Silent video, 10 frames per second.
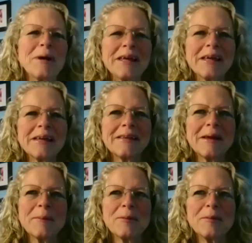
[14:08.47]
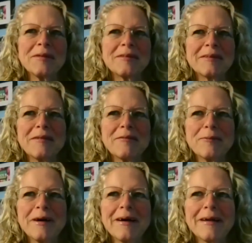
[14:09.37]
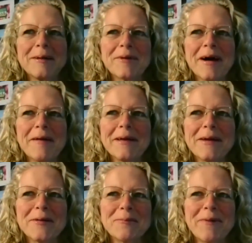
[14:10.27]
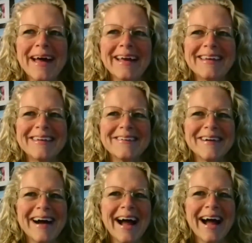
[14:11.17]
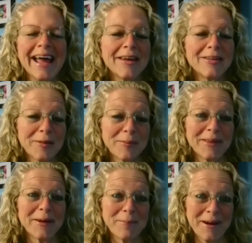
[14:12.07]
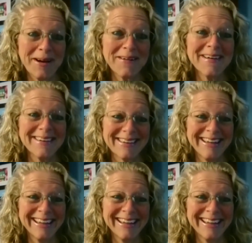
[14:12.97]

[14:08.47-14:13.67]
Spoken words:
I get them to be safe? Well, it probably goes back to, I had some of their parents.